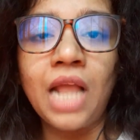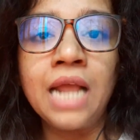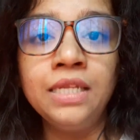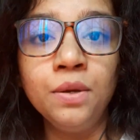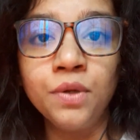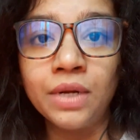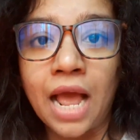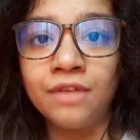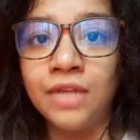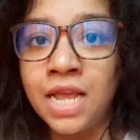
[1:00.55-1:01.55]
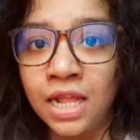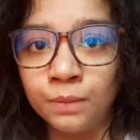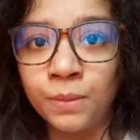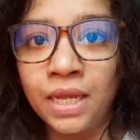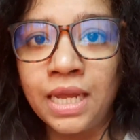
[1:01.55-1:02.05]
and you don't have
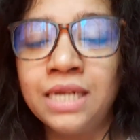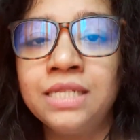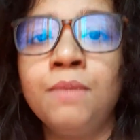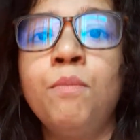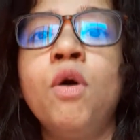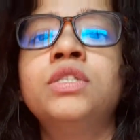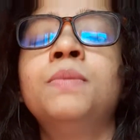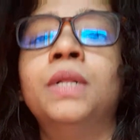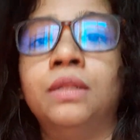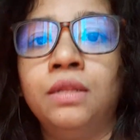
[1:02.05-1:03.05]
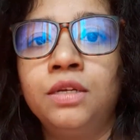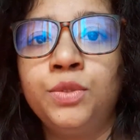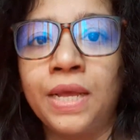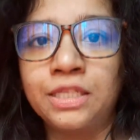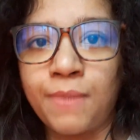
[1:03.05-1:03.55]
help, it is impossible
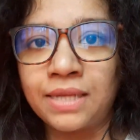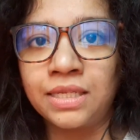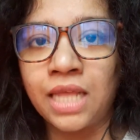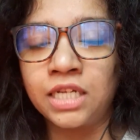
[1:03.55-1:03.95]
to expect that